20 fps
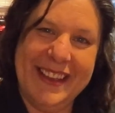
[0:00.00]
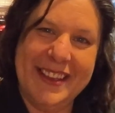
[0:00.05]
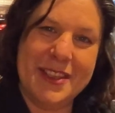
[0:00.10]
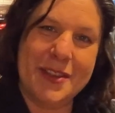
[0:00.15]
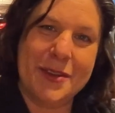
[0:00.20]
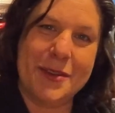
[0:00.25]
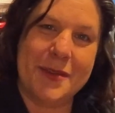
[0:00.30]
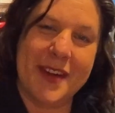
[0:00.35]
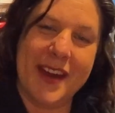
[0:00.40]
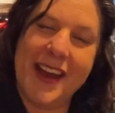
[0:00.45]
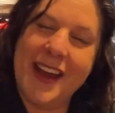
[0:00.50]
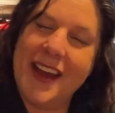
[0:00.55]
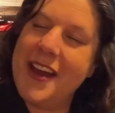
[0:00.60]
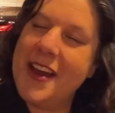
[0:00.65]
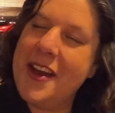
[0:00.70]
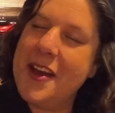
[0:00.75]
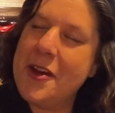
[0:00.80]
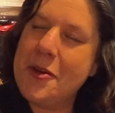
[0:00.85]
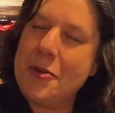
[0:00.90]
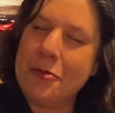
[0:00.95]
to
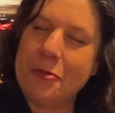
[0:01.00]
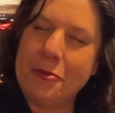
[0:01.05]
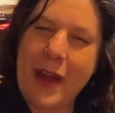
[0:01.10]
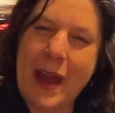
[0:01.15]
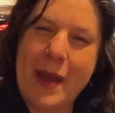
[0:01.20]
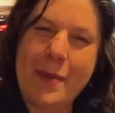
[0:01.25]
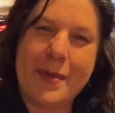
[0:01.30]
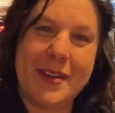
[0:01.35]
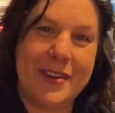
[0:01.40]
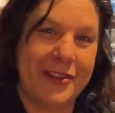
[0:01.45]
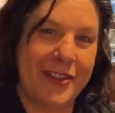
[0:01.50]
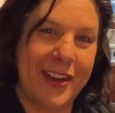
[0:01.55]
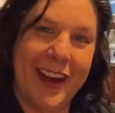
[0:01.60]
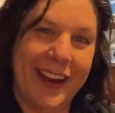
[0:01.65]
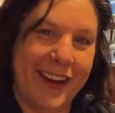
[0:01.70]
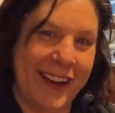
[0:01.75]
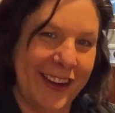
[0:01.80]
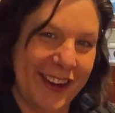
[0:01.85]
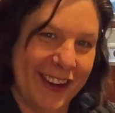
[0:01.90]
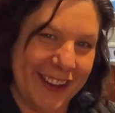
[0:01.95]
rapid
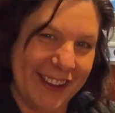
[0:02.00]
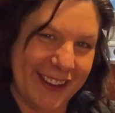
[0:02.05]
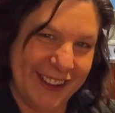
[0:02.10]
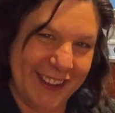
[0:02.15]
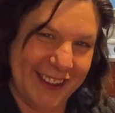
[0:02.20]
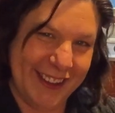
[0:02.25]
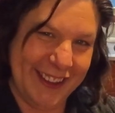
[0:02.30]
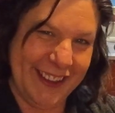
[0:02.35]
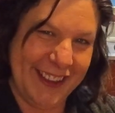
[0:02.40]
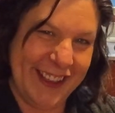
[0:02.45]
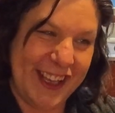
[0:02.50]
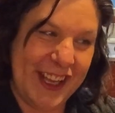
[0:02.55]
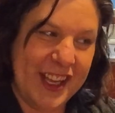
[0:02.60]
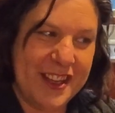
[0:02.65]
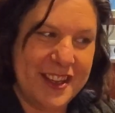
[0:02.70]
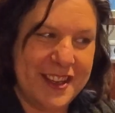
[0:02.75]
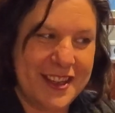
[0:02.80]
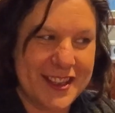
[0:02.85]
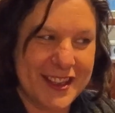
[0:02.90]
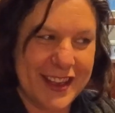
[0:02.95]
fire
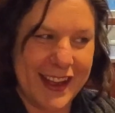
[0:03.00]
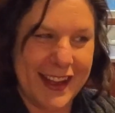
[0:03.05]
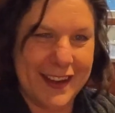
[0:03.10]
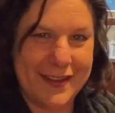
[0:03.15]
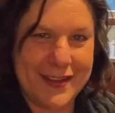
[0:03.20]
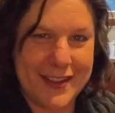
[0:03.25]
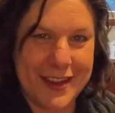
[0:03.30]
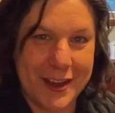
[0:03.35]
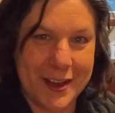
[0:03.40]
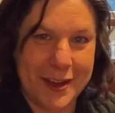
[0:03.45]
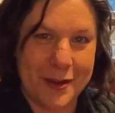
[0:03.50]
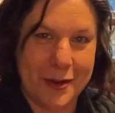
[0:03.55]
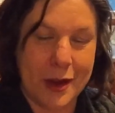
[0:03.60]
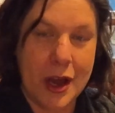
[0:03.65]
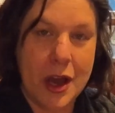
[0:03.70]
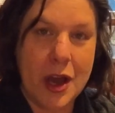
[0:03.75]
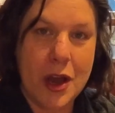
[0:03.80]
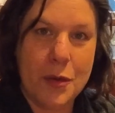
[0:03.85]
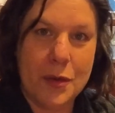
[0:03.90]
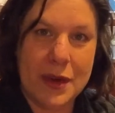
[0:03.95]
just kind of tell you
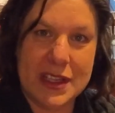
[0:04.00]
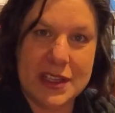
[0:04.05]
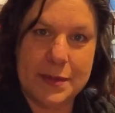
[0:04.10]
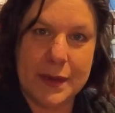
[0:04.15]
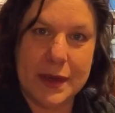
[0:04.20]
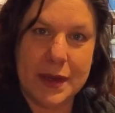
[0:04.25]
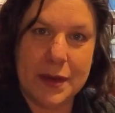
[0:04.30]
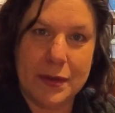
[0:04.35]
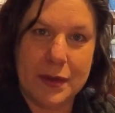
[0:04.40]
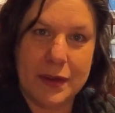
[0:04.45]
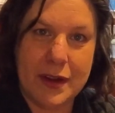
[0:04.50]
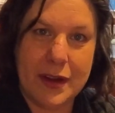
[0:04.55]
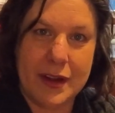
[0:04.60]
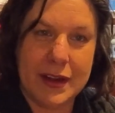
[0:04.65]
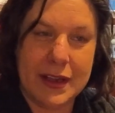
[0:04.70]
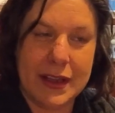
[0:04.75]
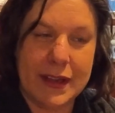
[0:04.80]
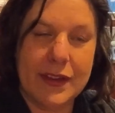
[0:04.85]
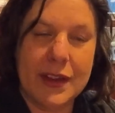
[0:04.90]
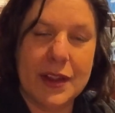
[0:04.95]
what's been going
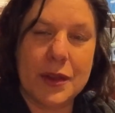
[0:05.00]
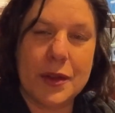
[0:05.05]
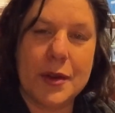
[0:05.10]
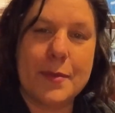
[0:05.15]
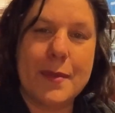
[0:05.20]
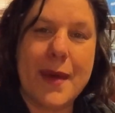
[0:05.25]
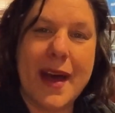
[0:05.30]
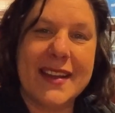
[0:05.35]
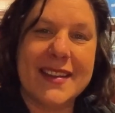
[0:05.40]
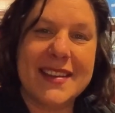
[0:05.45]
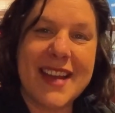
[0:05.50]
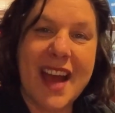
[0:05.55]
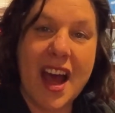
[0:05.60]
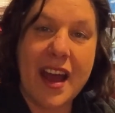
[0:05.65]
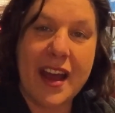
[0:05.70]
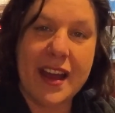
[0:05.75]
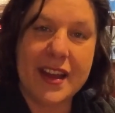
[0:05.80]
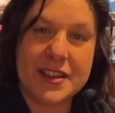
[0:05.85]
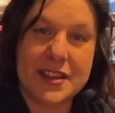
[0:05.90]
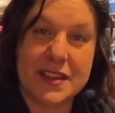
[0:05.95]
on, give you a little
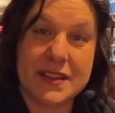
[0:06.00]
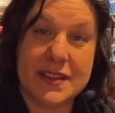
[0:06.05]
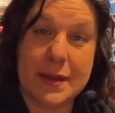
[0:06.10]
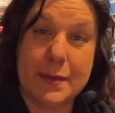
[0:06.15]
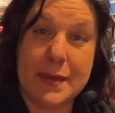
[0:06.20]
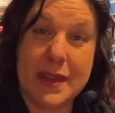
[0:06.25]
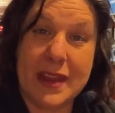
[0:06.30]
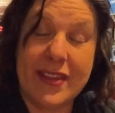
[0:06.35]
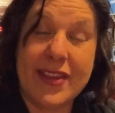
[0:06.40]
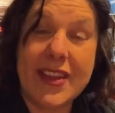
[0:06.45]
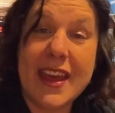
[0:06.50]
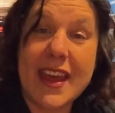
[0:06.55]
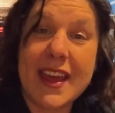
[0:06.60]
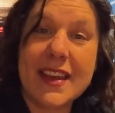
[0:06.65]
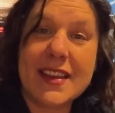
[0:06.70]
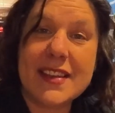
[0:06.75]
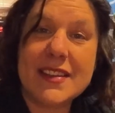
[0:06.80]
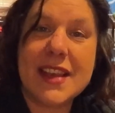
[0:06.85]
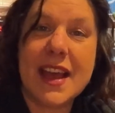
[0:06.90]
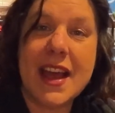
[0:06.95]
montage of some of the
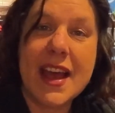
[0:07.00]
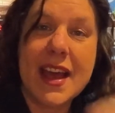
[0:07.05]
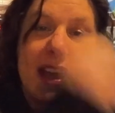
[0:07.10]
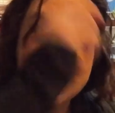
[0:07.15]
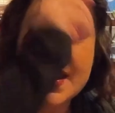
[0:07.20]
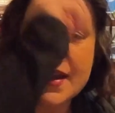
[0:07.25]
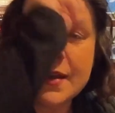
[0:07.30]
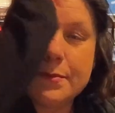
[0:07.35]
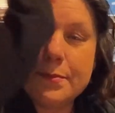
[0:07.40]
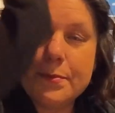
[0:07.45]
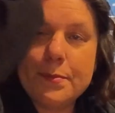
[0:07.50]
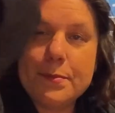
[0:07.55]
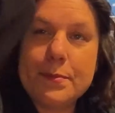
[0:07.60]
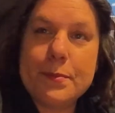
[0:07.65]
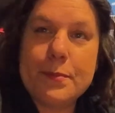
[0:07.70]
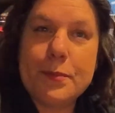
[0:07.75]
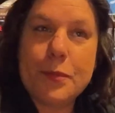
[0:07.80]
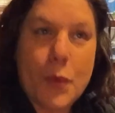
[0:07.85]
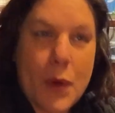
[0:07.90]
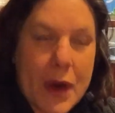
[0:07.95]
things.
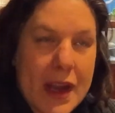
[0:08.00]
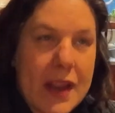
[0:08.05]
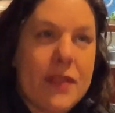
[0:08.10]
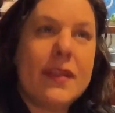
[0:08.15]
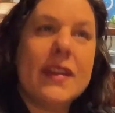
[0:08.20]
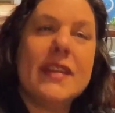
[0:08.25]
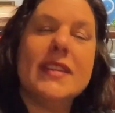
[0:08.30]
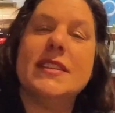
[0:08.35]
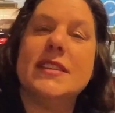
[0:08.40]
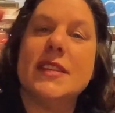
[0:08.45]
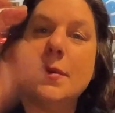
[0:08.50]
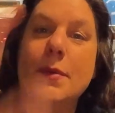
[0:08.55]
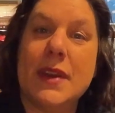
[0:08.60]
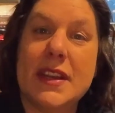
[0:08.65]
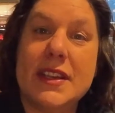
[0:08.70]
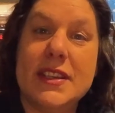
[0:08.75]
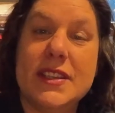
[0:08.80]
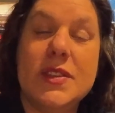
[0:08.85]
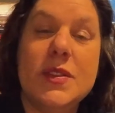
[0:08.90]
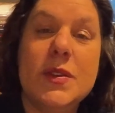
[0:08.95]
One of the reasons I
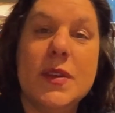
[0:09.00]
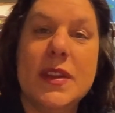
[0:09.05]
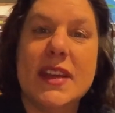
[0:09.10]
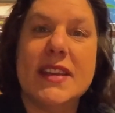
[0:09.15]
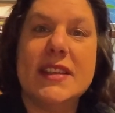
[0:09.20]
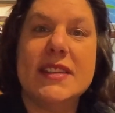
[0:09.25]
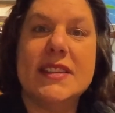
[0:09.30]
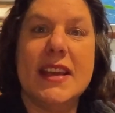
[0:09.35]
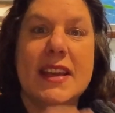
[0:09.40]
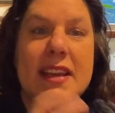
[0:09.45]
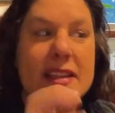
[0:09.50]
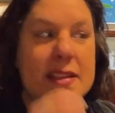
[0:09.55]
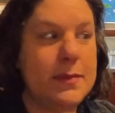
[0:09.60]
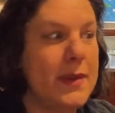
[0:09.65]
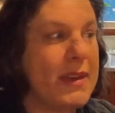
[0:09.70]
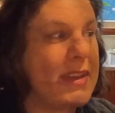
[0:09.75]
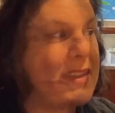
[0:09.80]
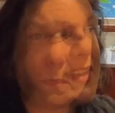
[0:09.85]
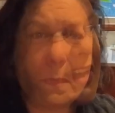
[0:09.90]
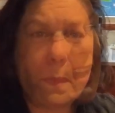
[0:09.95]
wanted to do this is
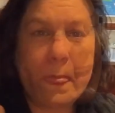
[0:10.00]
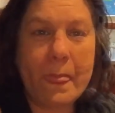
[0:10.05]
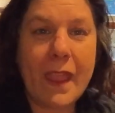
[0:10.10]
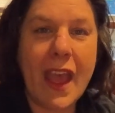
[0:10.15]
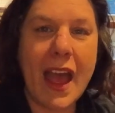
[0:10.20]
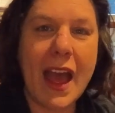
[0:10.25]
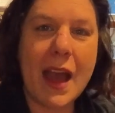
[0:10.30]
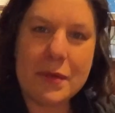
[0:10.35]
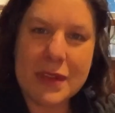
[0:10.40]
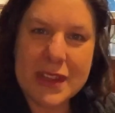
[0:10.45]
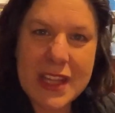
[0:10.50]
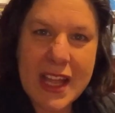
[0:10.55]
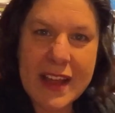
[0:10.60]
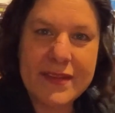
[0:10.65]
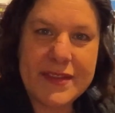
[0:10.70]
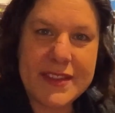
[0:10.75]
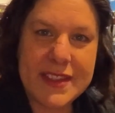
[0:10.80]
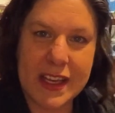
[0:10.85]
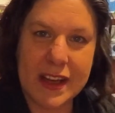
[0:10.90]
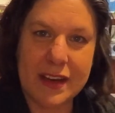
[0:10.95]
because I would
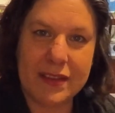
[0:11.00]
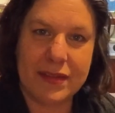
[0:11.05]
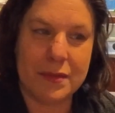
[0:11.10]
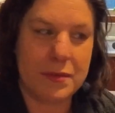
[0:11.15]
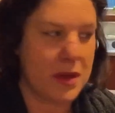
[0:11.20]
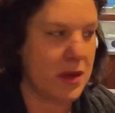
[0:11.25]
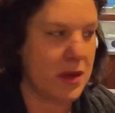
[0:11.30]
love to hear from